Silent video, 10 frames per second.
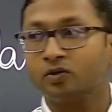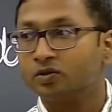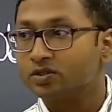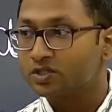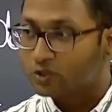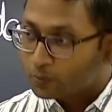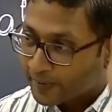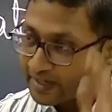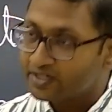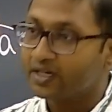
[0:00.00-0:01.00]

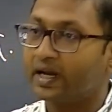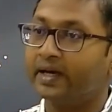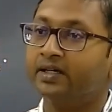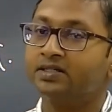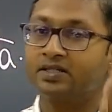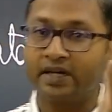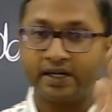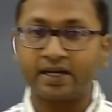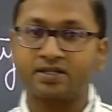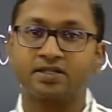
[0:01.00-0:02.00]
specialized
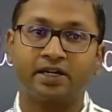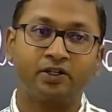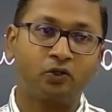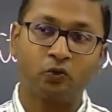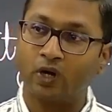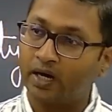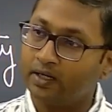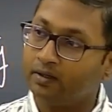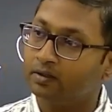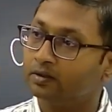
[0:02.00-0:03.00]
data set to
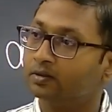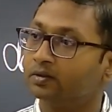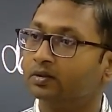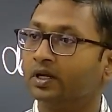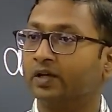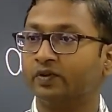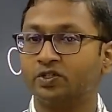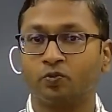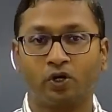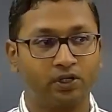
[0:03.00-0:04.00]
our language
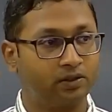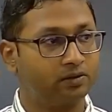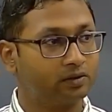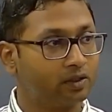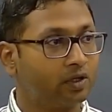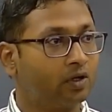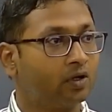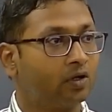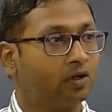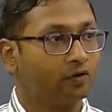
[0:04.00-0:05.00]
model.
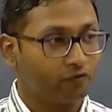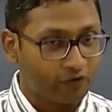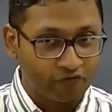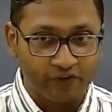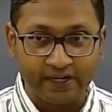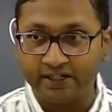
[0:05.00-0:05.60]
We feed